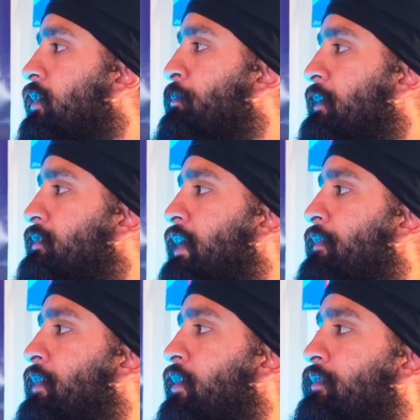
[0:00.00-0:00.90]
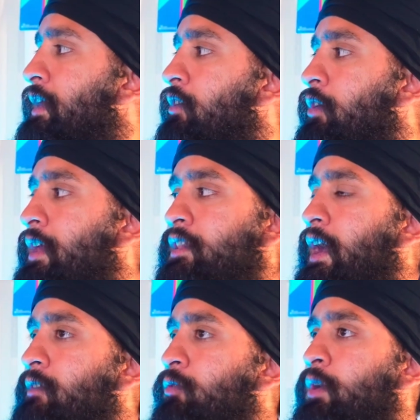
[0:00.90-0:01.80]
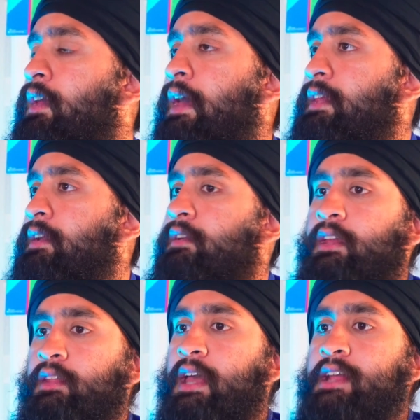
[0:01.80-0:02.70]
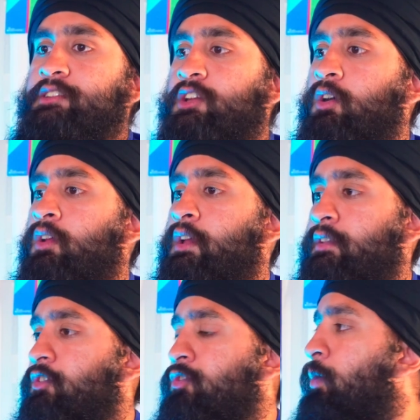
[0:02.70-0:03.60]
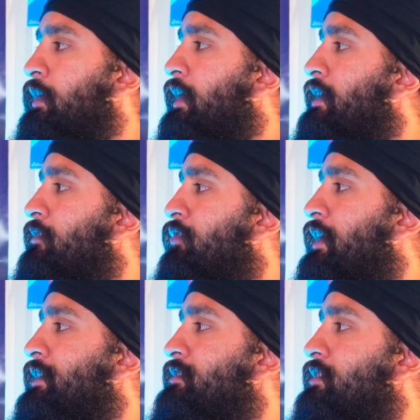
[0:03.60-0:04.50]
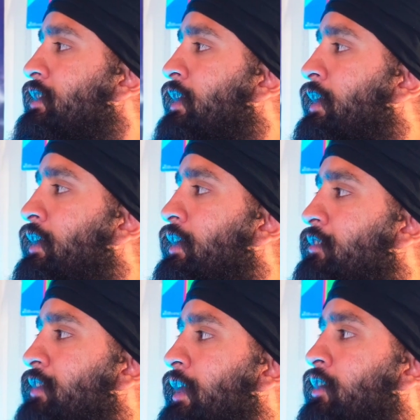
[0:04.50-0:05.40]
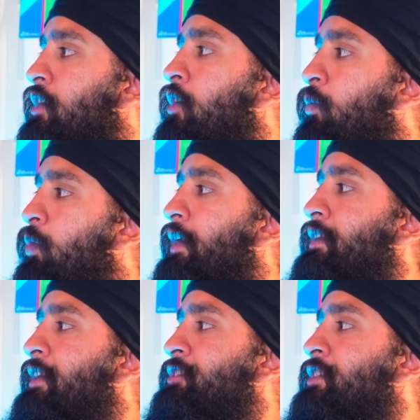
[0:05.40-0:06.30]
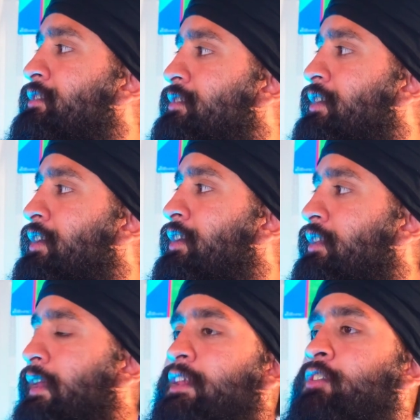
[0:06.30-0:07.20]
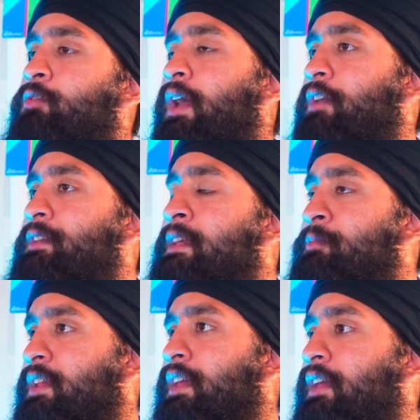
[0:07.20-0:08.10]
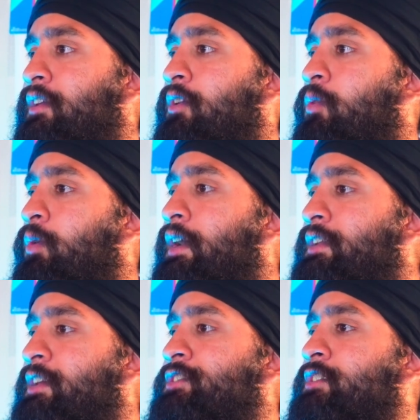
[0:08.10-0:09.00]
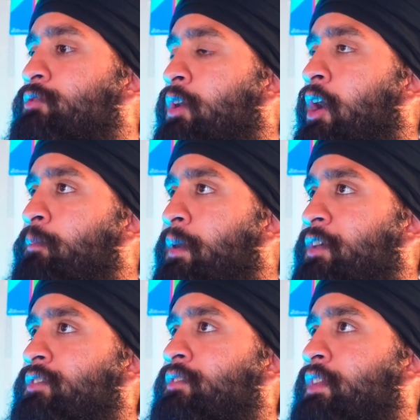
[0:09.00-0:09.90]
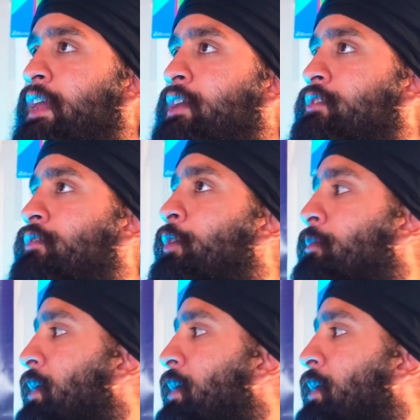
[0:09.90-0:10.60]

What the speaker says: simple as that. They're in line for it. At the end of the day, the NHL, the storyline in free agency is like, what additions, like this is what every team's thinking. What additions will help us take out the Florida